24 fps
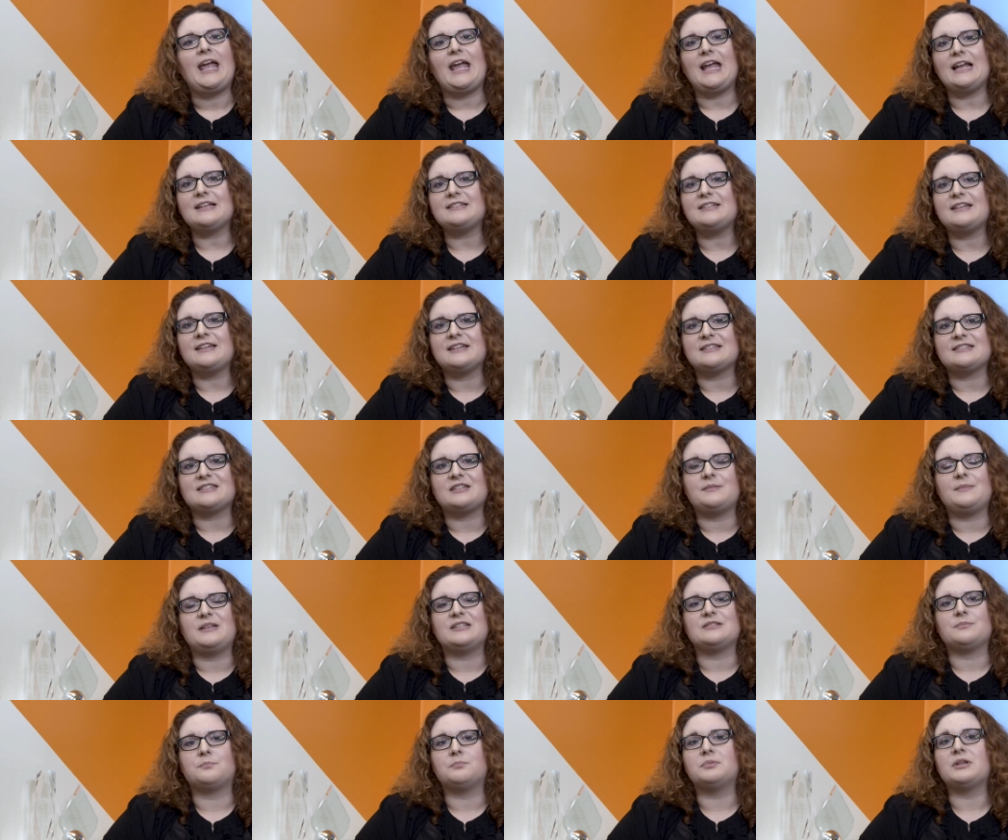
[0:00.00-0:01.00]

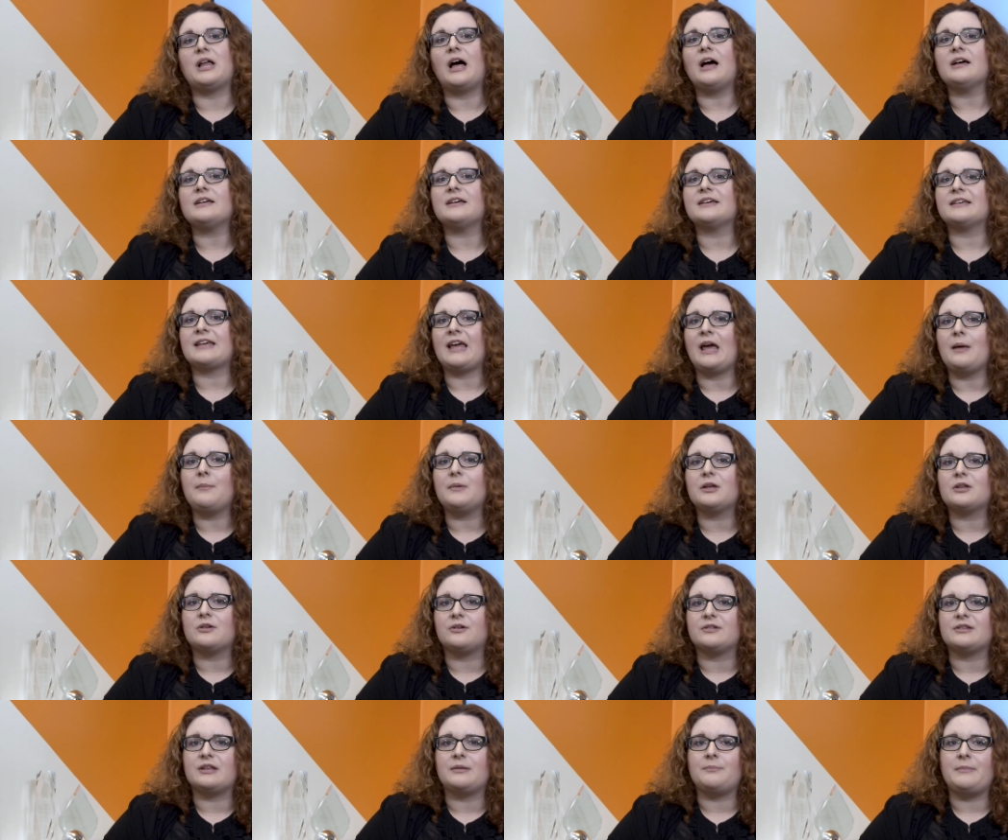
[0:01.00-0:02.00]
Antihistamines block a
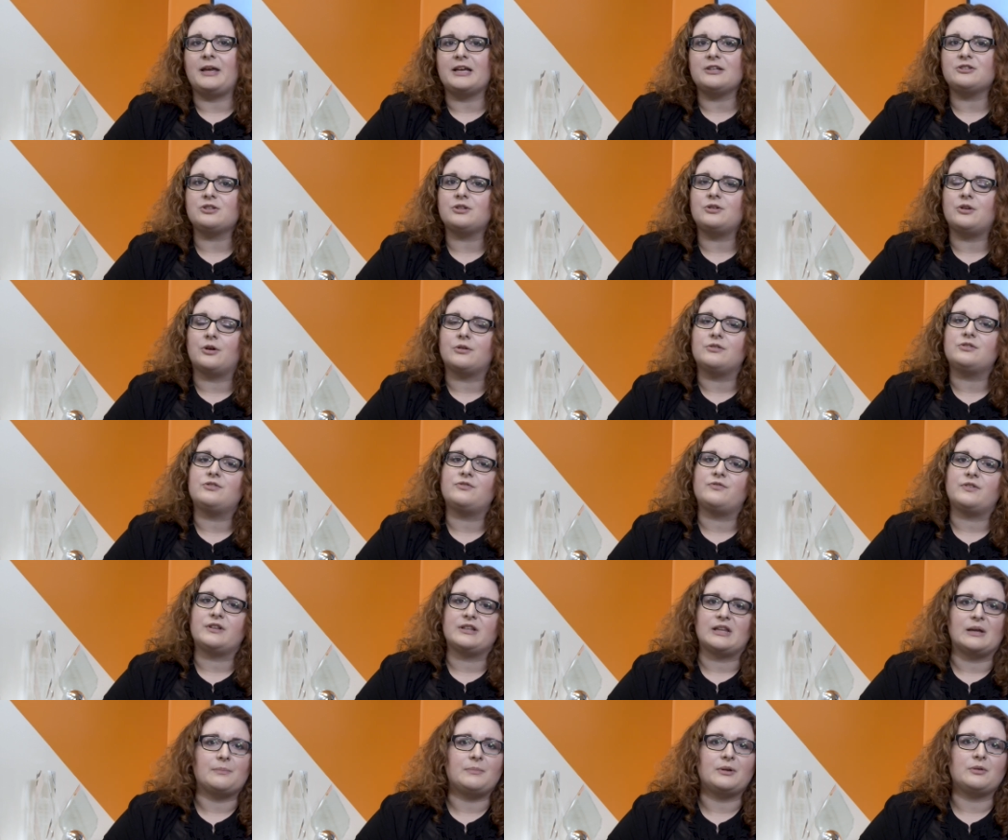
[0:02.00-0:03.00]
chemical that makes your nose
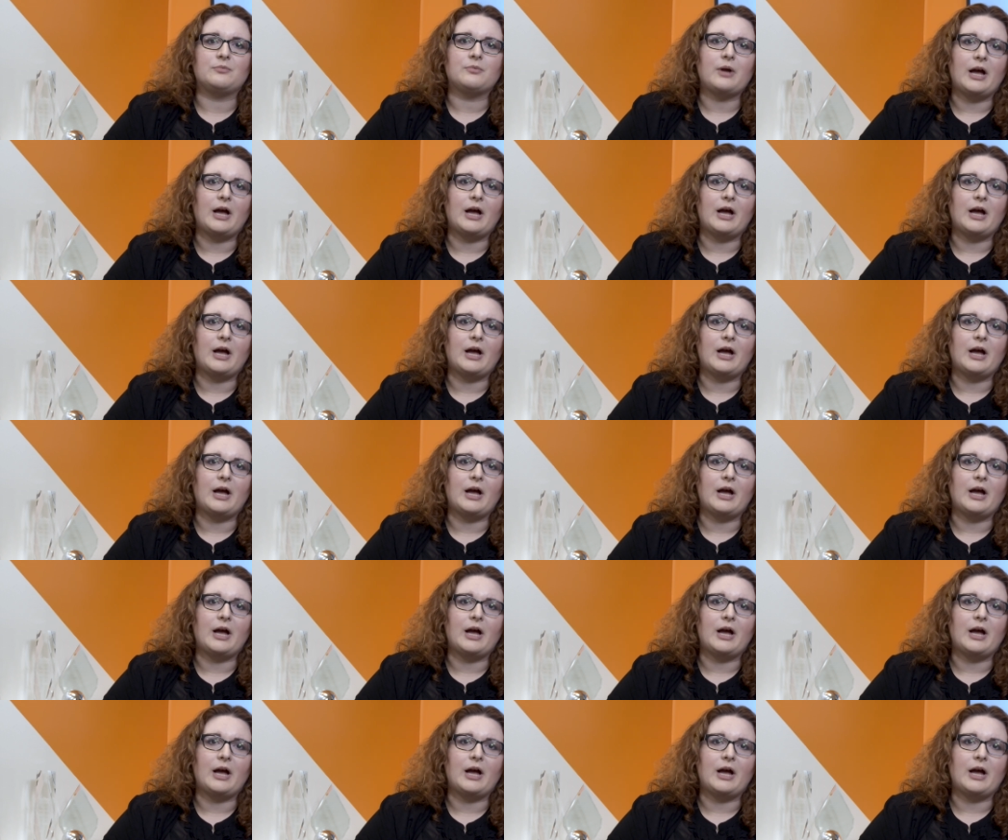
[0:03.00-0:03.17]
fill up and